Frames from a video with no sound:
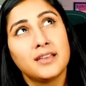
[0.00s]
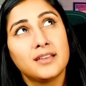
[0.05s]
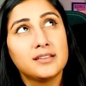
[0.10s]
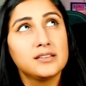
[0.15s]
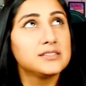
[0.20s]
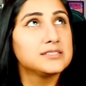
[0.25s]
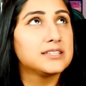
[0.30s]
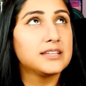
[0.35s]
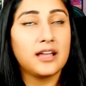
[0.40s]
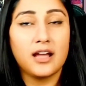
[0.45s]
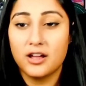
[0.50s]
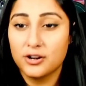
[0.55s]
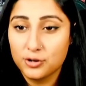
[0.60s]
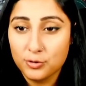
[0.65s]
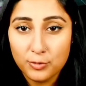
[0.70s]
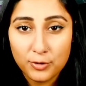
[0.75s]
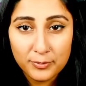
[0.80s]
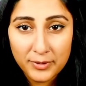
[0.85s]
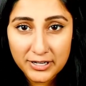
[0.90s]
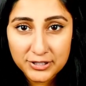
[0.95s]
let's say
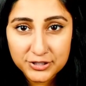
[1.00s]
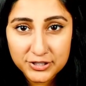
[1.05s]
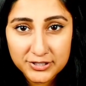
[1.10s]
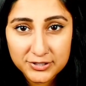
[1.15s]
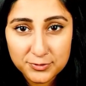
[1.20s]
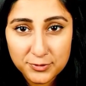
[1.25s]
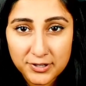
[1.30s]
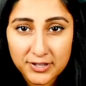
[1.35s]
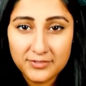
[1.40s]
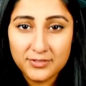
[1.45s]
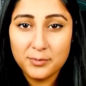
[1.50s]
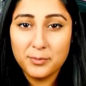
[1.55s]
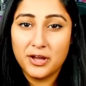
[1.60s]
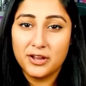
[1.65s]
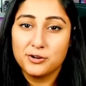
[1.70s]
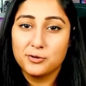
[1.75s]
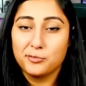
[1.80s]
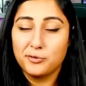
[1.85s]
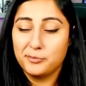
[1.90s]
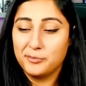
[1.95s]
honorable mentions. We'll give them
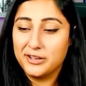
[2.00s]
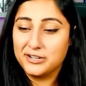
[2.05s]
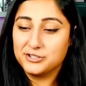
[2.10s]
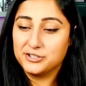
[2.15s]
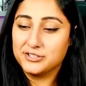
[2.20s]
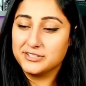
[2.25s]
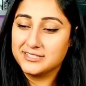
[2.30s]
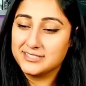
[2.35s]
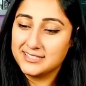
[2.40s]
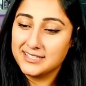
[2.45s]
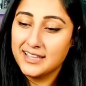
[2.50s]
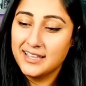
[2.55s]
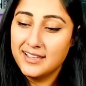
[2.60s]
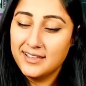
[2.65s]
honorable mentions.